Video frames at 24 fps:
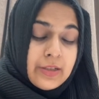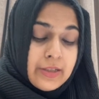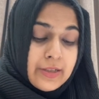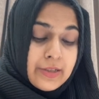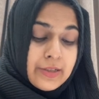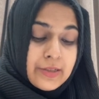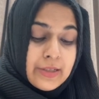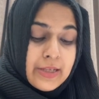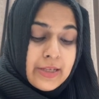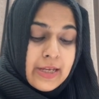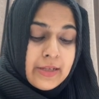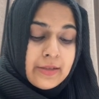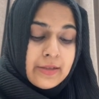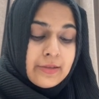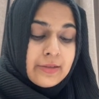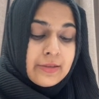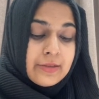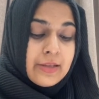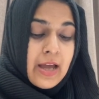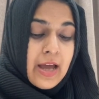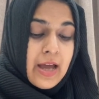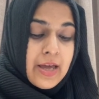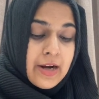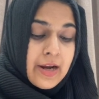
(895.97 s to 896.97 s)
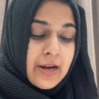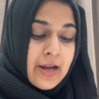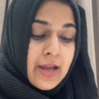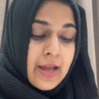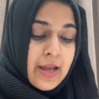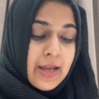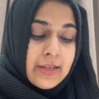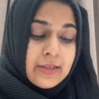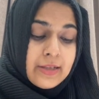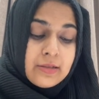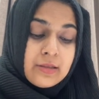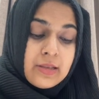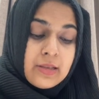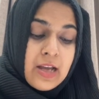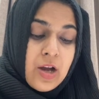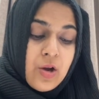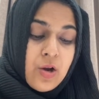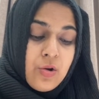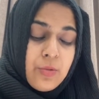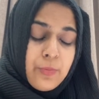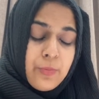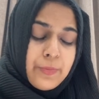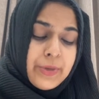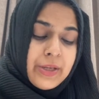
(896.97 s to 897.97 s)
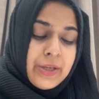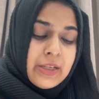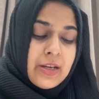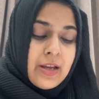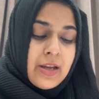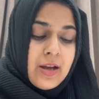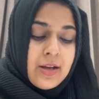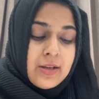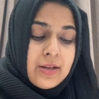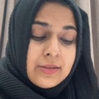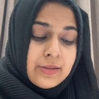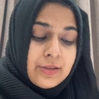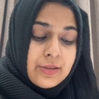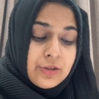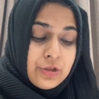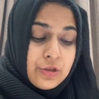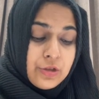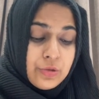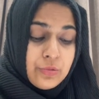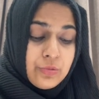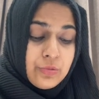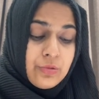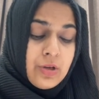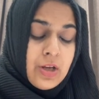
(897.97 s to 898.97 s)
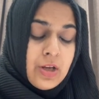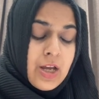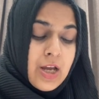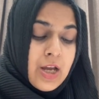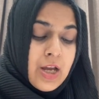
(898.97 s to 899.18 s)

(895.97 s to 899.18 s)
They're saying Sarah has now been asked to